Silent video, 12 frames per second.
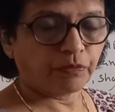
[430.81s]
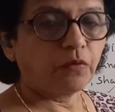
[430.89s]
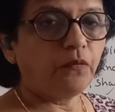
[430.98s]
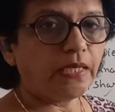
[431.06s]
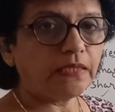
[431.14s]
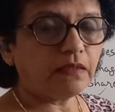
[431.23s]

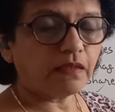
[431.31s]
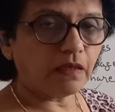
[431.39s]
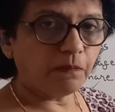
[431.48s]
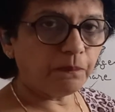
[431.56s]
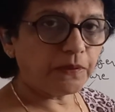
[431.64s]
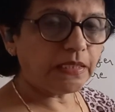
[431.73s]
When the
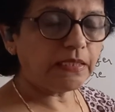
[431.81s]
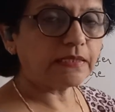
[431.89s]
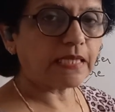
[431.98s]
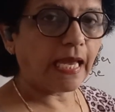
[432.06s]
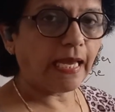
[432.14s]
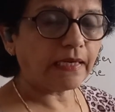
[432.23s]
Companies
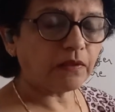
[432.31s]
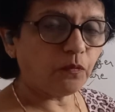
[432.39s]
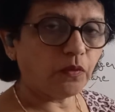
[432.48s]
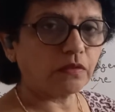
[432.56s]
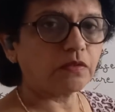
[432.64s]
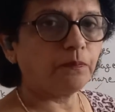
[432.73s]
Act
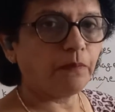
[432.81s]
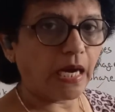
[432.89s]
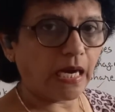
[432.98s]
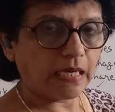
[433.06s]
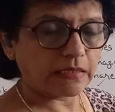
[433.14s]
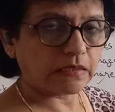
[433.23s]
was
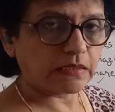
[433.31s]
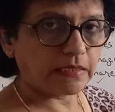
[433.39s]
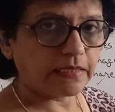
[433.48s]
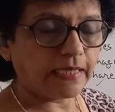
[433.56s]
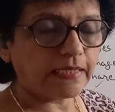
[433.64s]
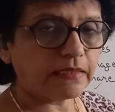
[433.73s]
passed in
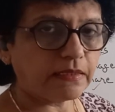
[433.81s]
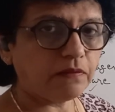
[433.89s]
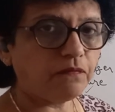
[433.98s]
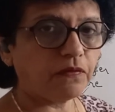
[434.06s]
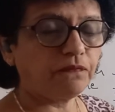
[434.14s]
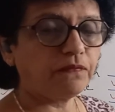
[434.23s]

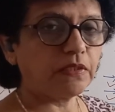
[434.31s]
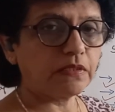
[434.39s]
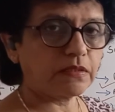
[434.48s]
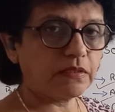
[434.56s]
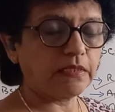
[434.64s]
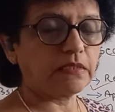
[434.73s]

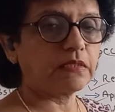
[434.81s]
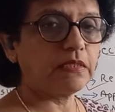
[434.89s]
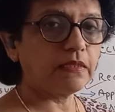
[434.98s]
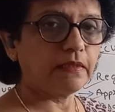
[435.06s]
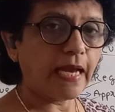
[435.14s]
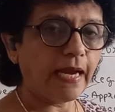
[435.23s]
1956,
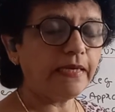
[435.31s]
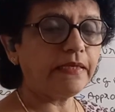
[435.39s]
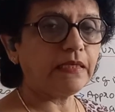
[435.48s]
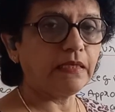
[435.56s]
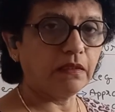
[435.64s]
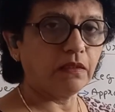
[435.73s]
in that
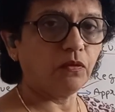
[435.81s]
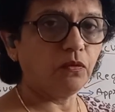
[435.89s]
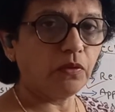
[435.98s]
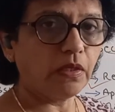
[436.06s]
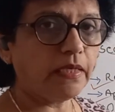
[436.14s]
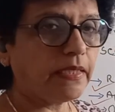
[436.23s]
year
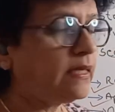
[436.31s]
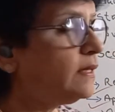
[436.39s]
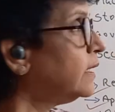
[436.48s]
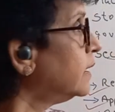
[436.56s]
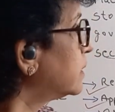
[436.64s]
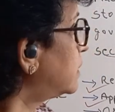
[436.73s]

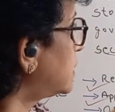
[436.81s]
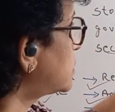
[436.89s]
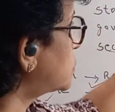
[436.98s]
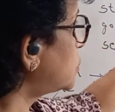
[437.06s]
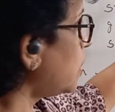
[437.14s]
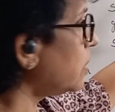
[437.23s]
only the
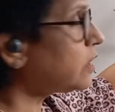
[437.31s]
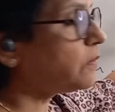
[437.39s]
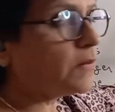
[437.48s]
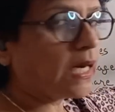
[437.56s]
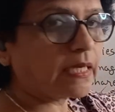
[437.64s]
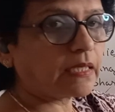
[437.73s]
stock
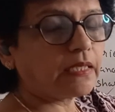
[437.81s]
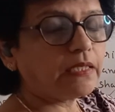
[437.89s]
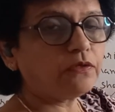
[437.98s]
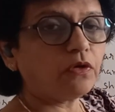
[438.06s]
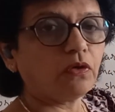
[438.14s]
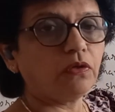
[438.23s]

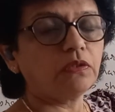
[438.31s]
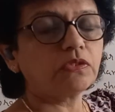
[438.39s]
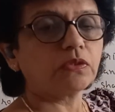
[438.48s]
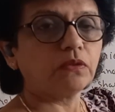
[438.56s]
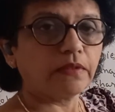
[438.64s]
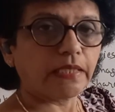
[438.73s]
market
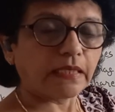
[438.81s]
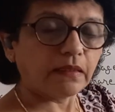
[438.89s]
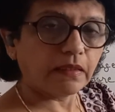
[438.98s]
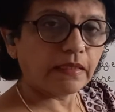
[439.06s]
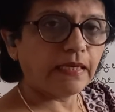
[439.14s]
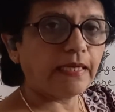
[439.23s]
also
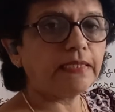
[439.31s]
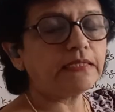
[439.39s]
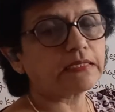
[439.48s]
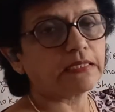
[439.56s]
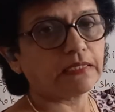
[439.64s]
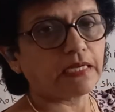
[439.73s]

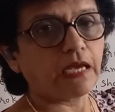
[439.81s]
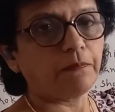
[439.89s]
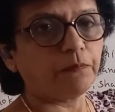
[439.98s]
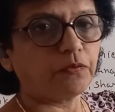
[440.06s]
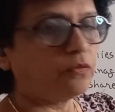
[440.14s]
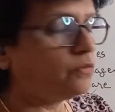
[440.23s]
recognized and
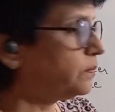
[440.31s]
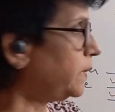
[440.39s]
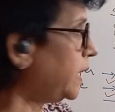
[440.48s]
approved